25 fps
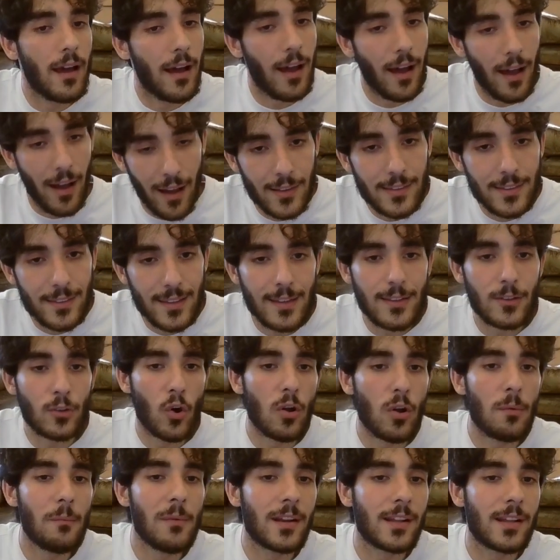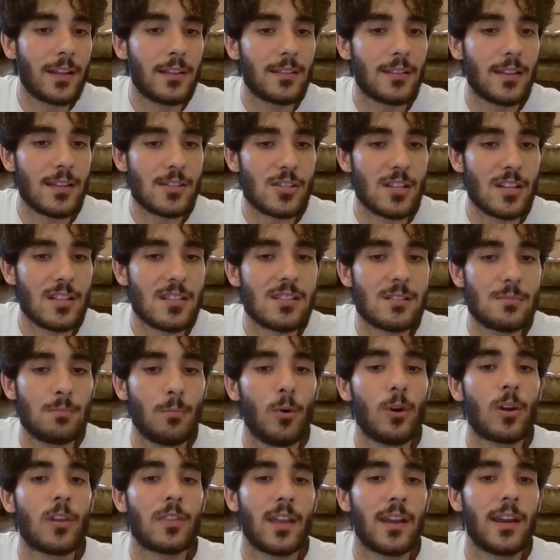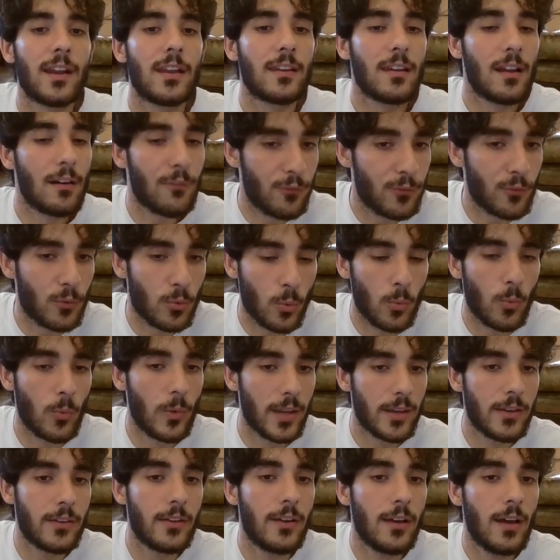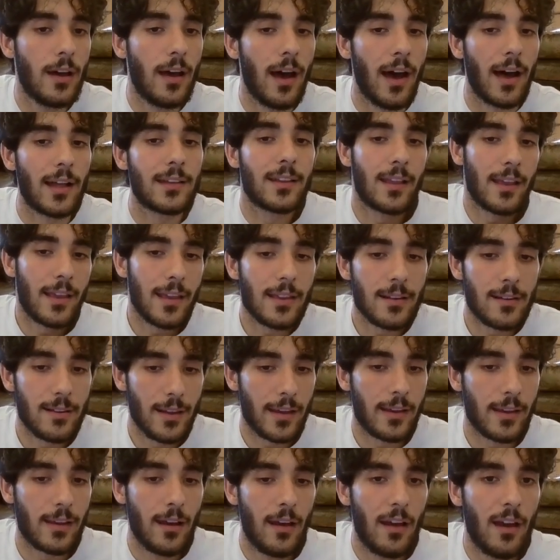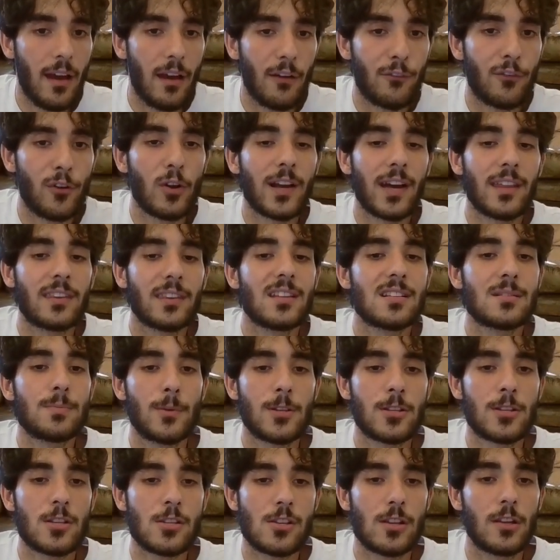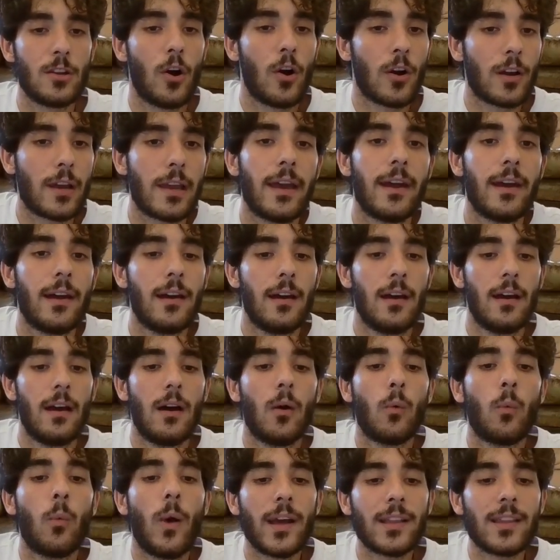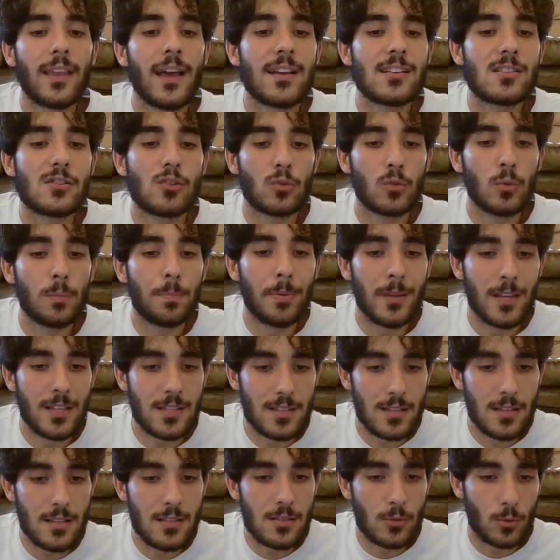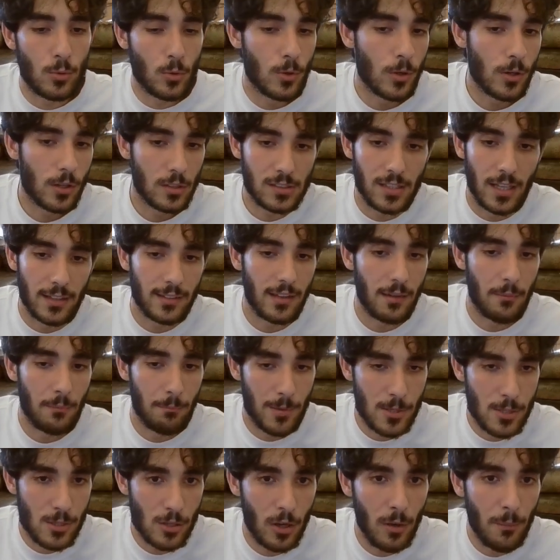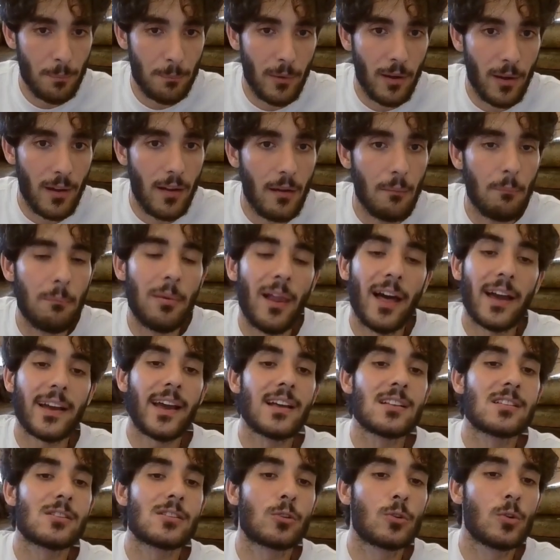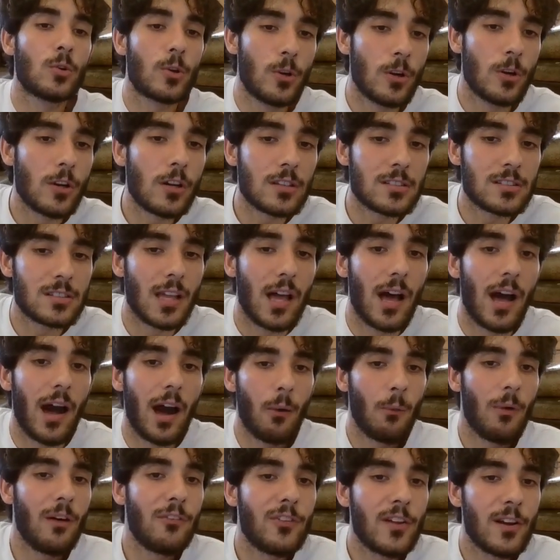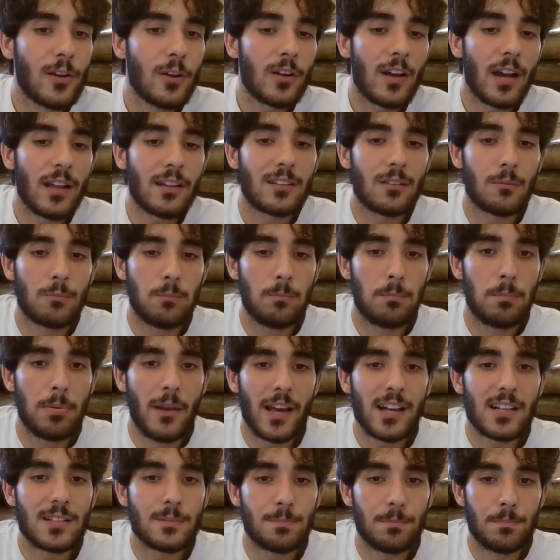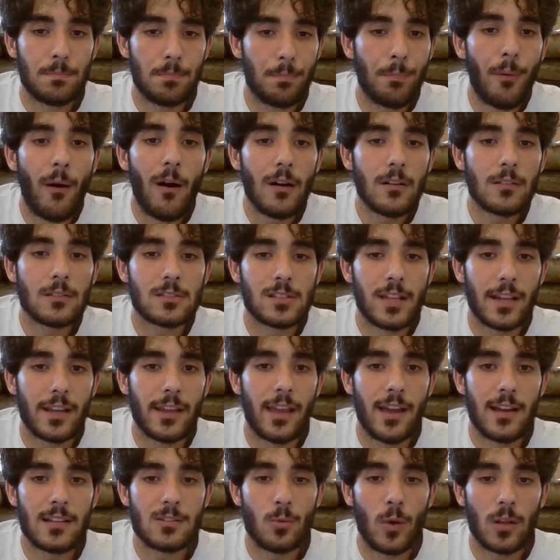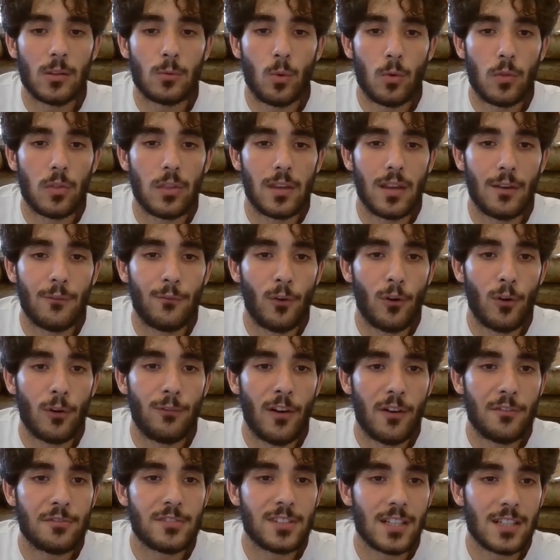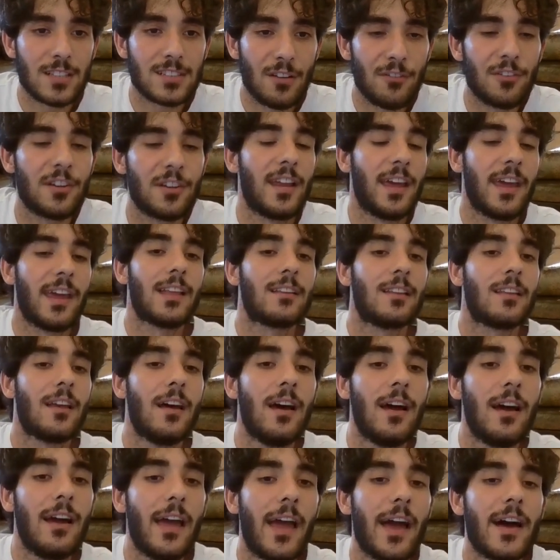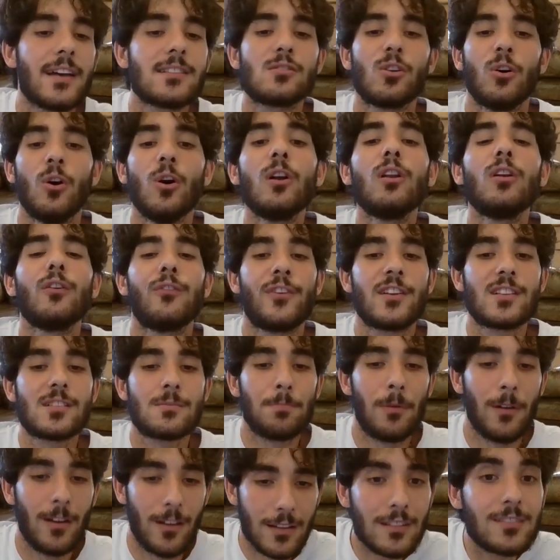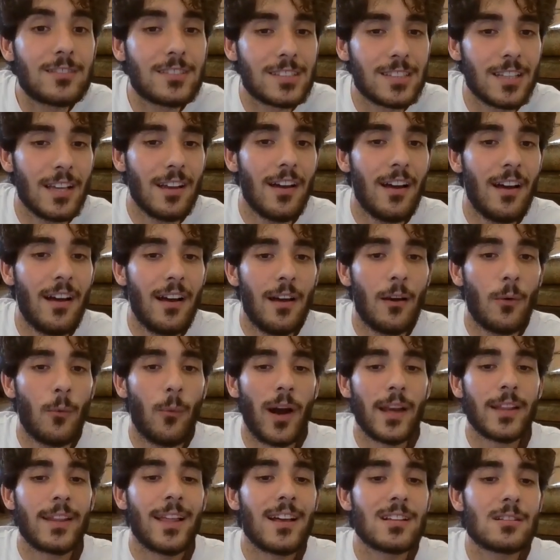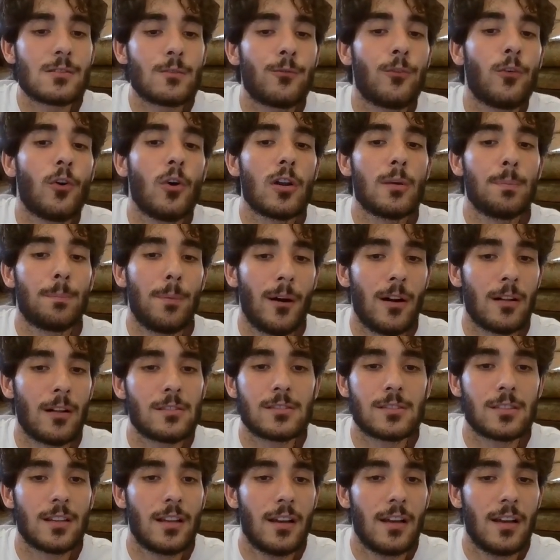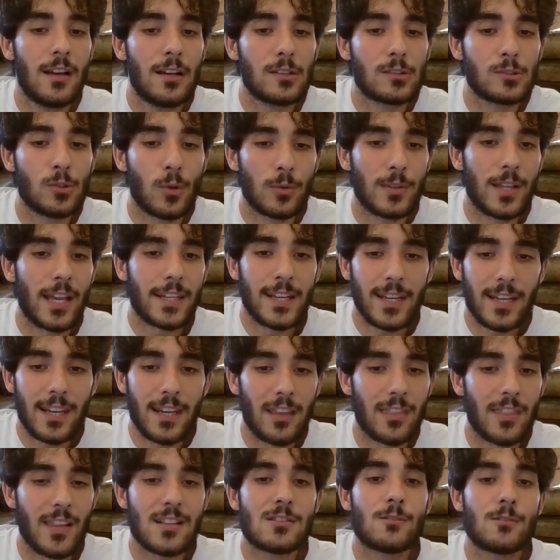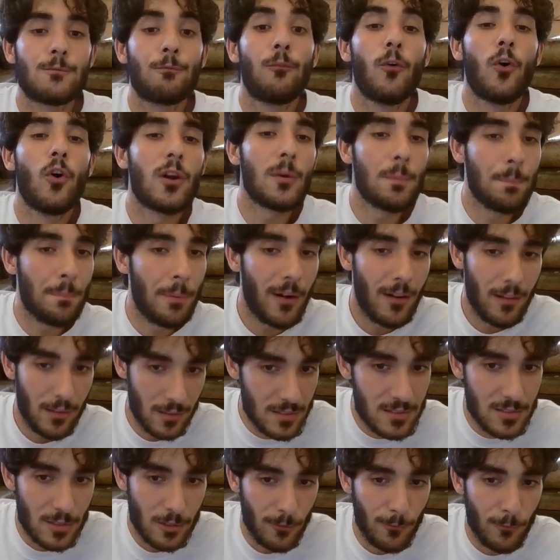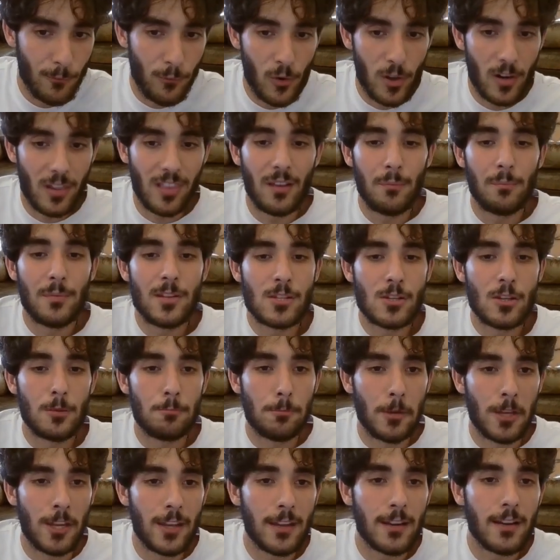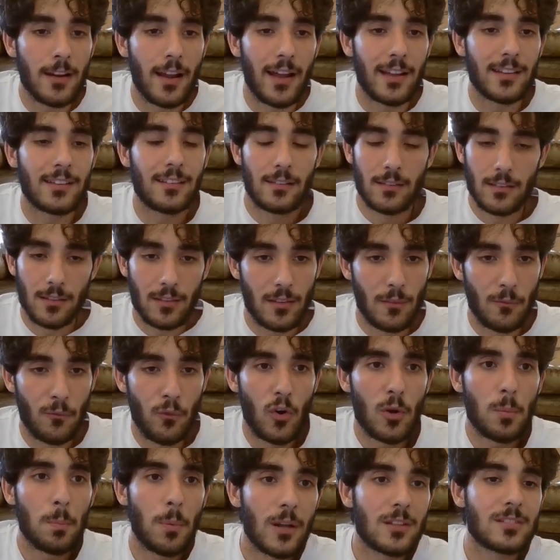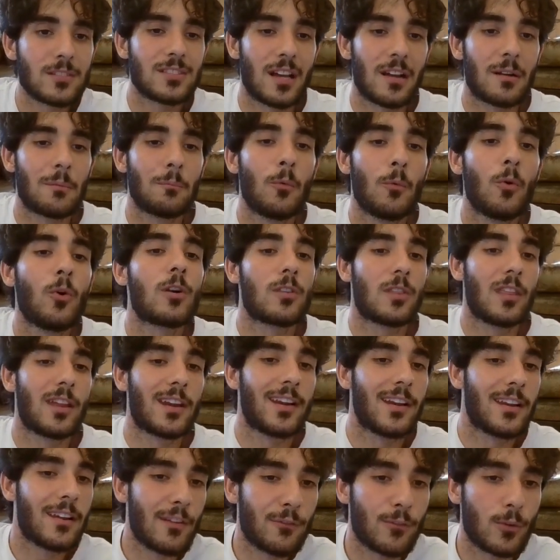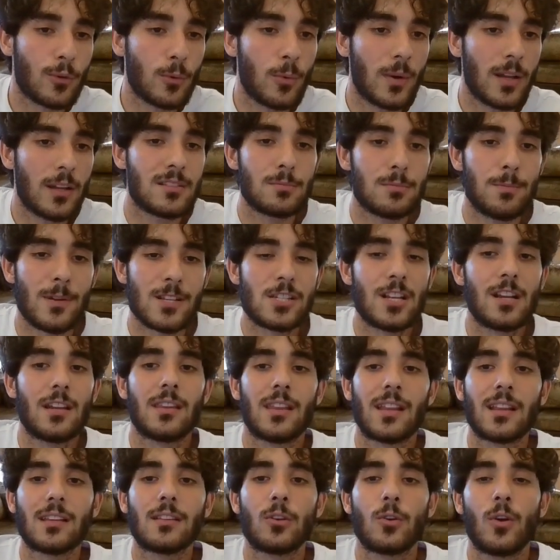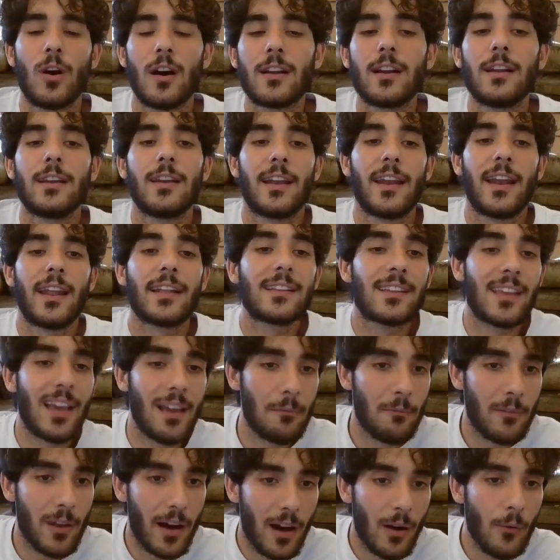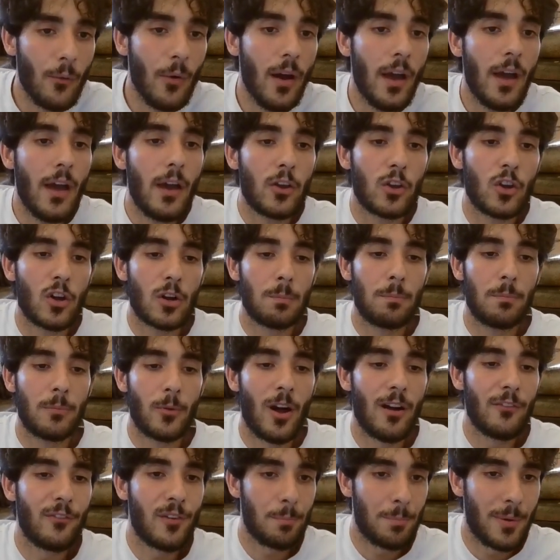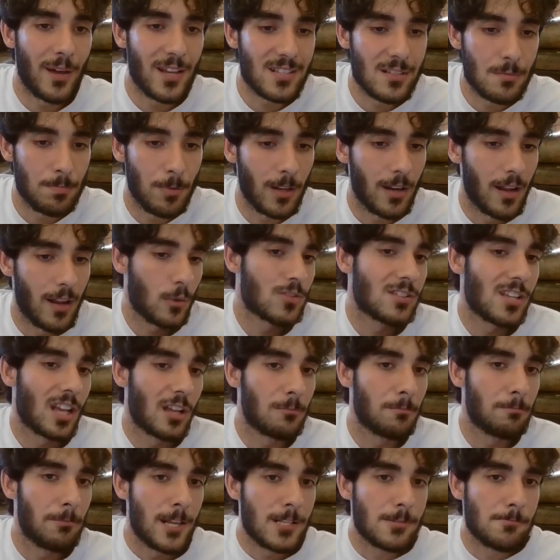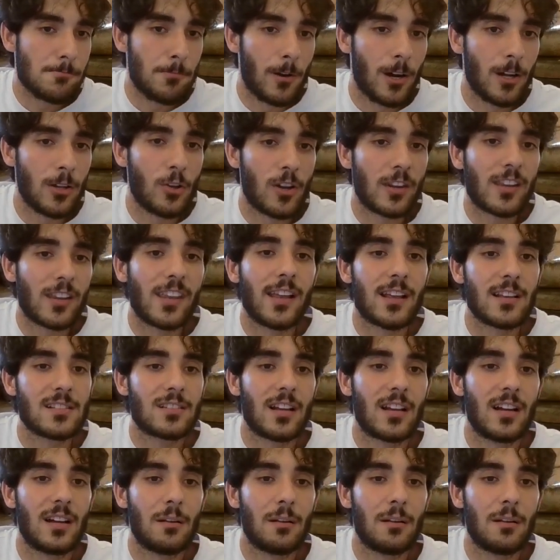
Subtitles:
under normal conditions, more than enough to win. And here, like, if you look at this position, okay, white has 2 pieces, 2 rooks and a bishop. Black has 2 rooks. However, look at black's pawns. Like, he has 1, 2, 3, 4, 5, 6, 7, 8. He has all of his pawns. White has 4 pawns. So technically there's 4 pawns for the bishop here, and 4 pawns are more than enough to win, especially that you are in an endgame now. You have a passed pawn, outside passed pawn, your king is gonna